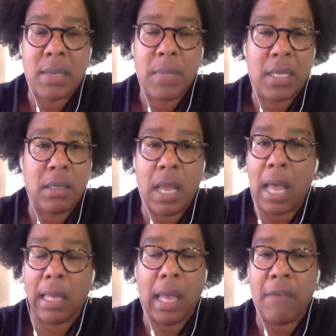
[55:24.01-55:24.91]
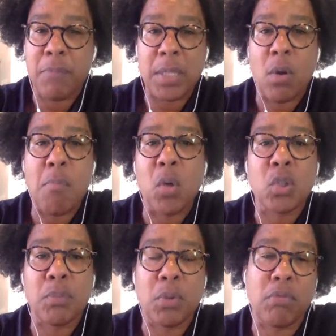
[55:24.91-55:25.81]
I mean, I've been on
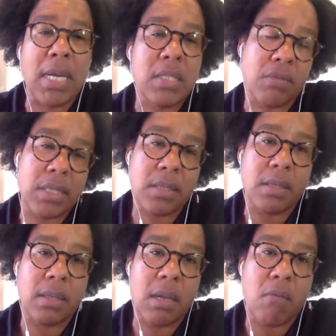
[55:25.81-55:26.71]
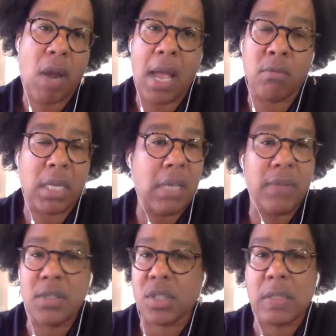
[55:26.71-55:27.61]
multiple threads recently around
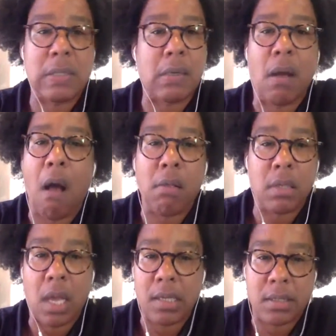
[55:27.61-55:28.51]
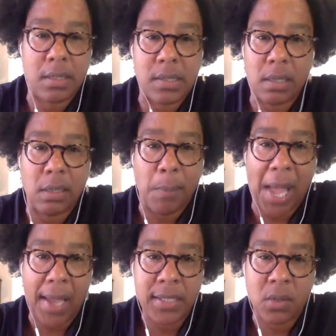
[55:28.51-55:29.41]
even just decolonizing
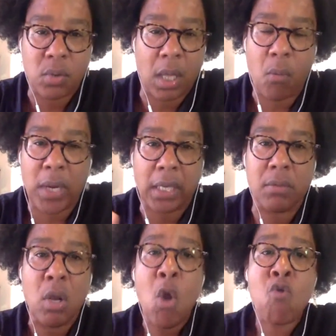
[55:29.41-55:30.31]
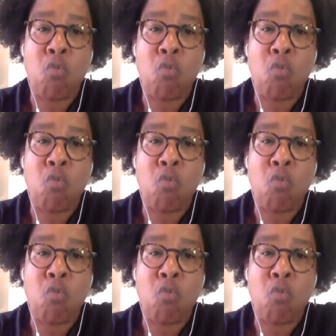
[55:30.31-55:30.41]
syllabi so that we can